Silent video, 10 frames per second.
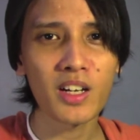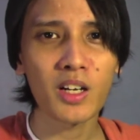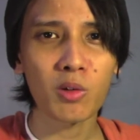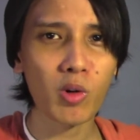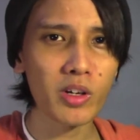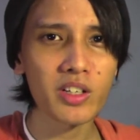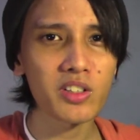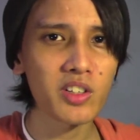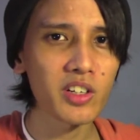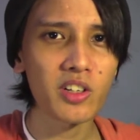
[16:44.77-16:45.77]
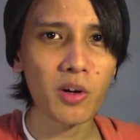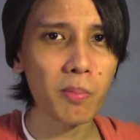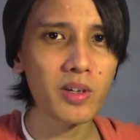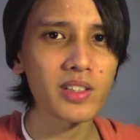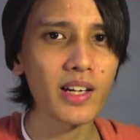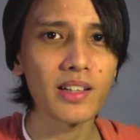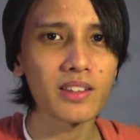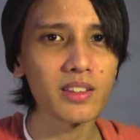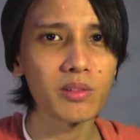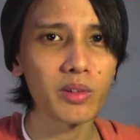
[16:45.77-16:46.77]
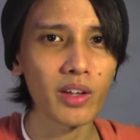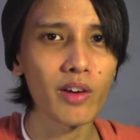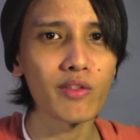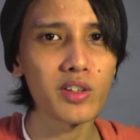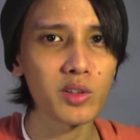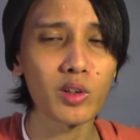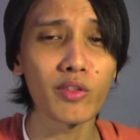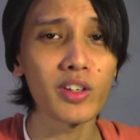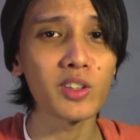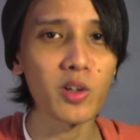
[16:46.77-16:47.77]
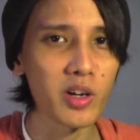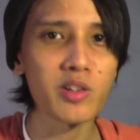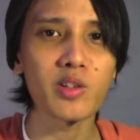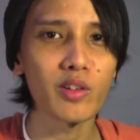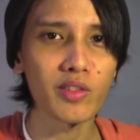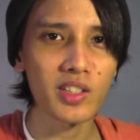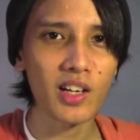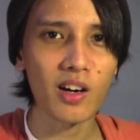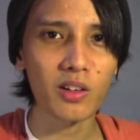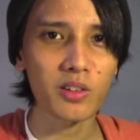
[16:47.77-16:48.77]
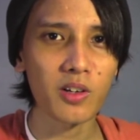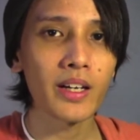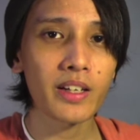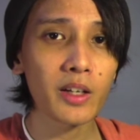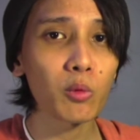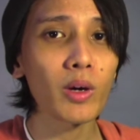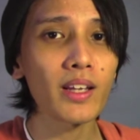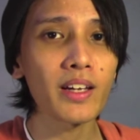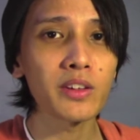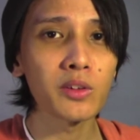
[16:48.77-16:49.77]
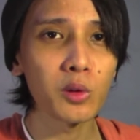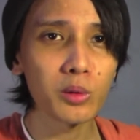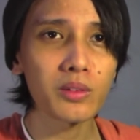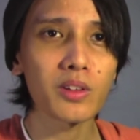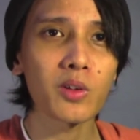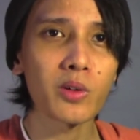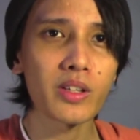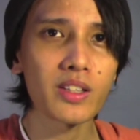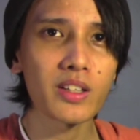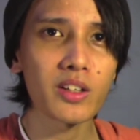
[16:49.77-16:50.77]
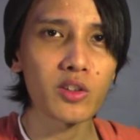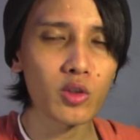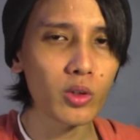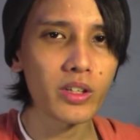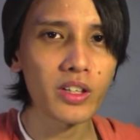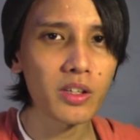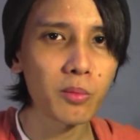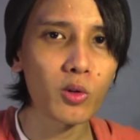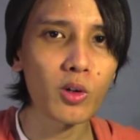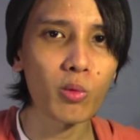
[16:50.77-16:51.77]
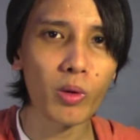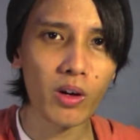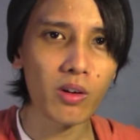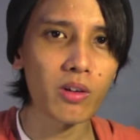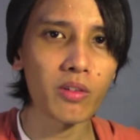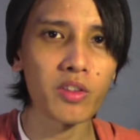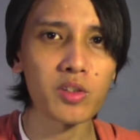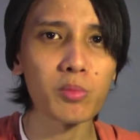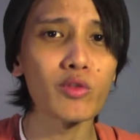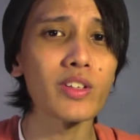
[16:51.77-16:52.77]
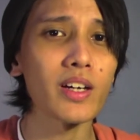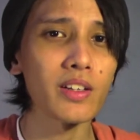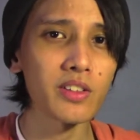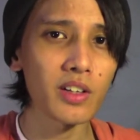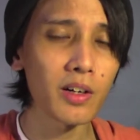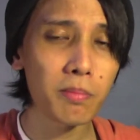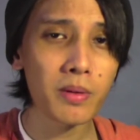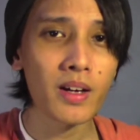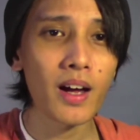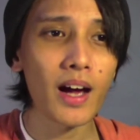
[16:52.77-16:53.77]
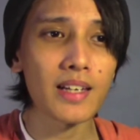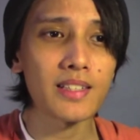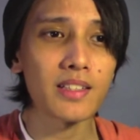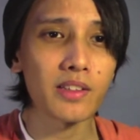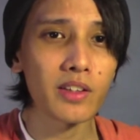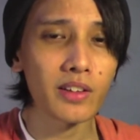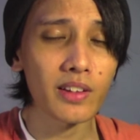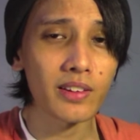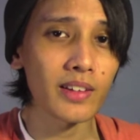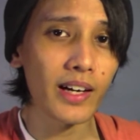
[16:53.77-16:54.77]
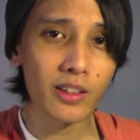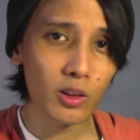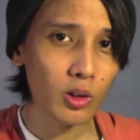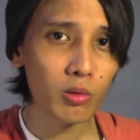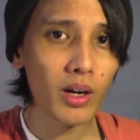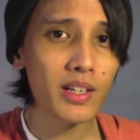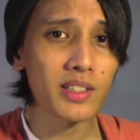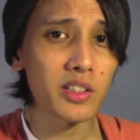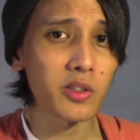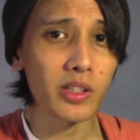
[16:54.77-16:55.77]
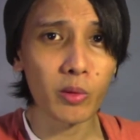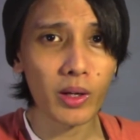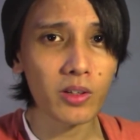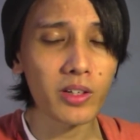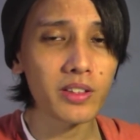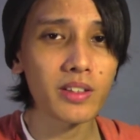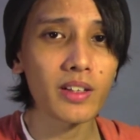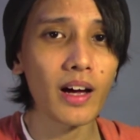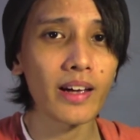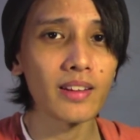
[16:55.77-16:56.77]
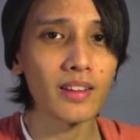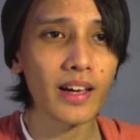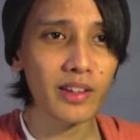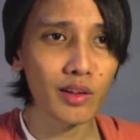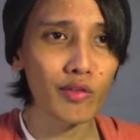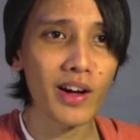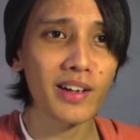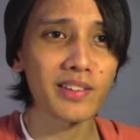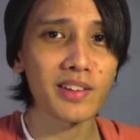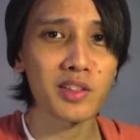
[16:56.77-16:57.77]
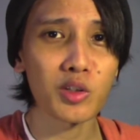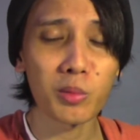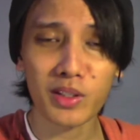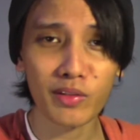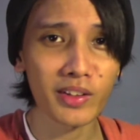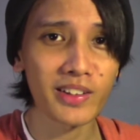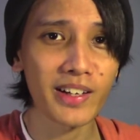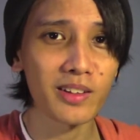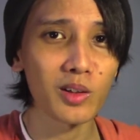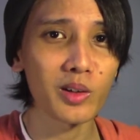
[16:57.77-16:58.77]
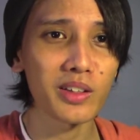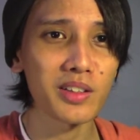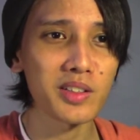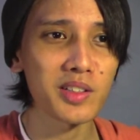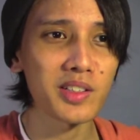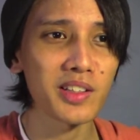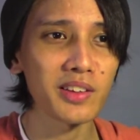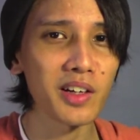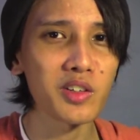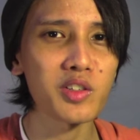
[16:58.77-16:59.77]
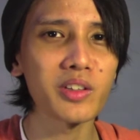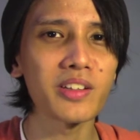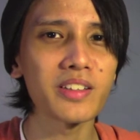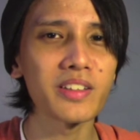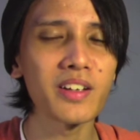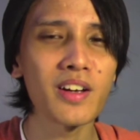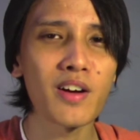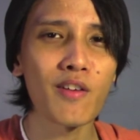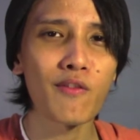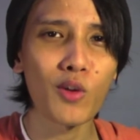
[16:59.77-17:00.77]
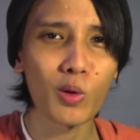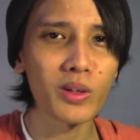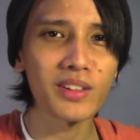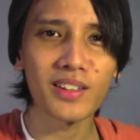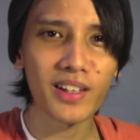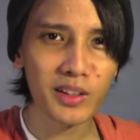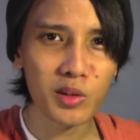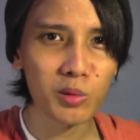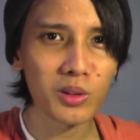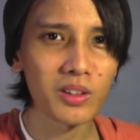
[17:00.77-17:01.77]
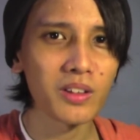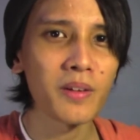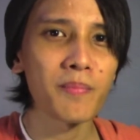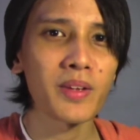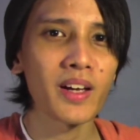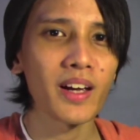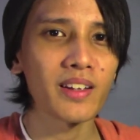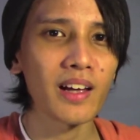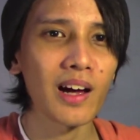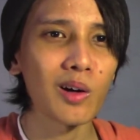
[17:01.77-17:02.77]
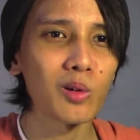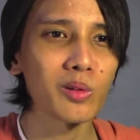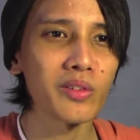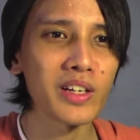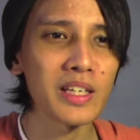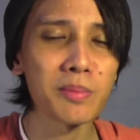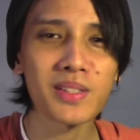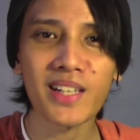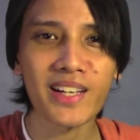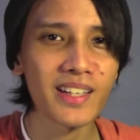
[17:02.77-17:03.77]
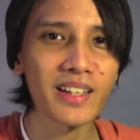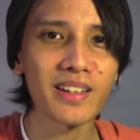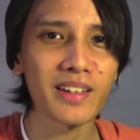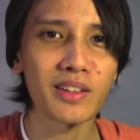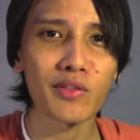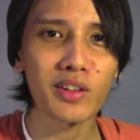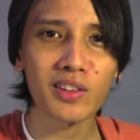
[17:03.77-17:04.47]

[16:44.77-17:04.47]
quirky and changing her personality with every sort of iteration of this character. And again, while I don't really enjoy anymore where this movie ends up, I still think that dialogue-wise it's really well written. I like the fact that so much of the dialogue is just intentionally faux intellectual, and how they keep cycling different